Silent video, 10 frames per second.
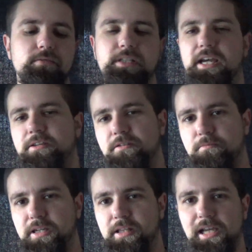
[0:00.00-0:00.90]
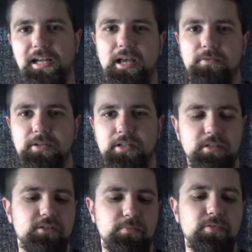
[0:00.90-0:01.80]
yeah, you can beat the hell out of it.
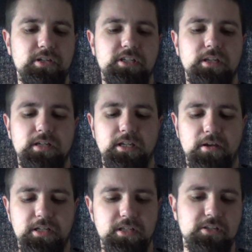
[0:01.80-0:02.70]
It's a pretty sturdy gun.